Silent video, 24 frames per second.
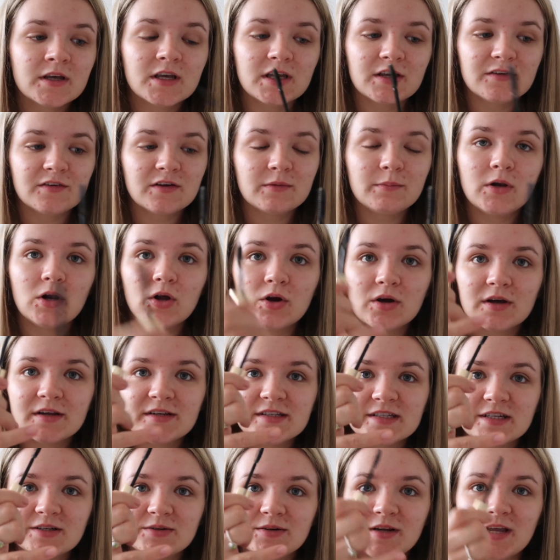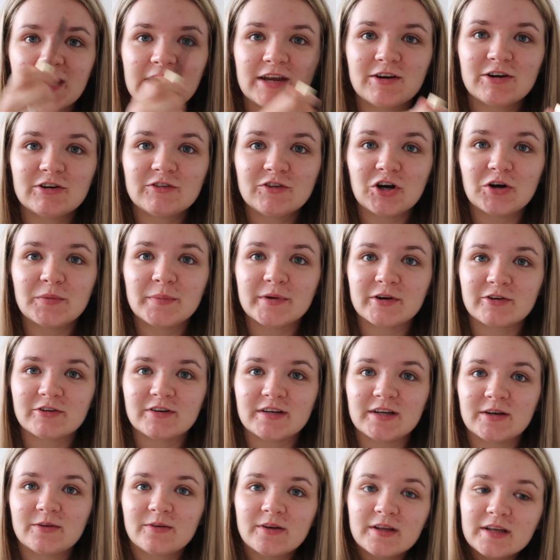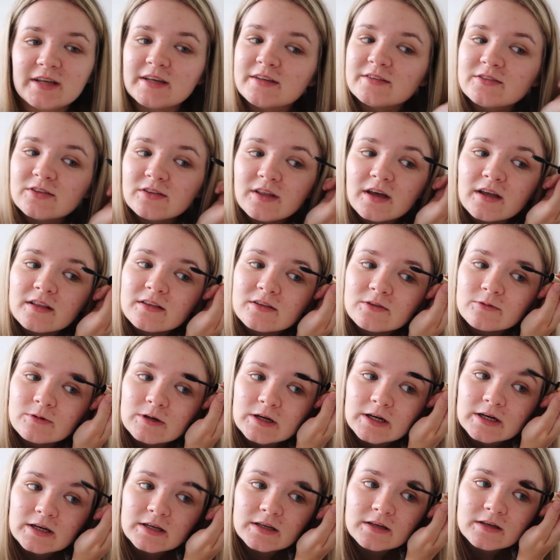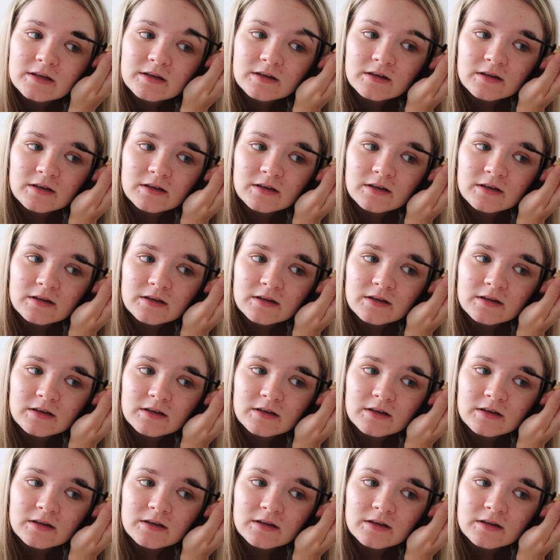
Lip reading: If I'm looking down here, I've got a mirror down here, so that's why.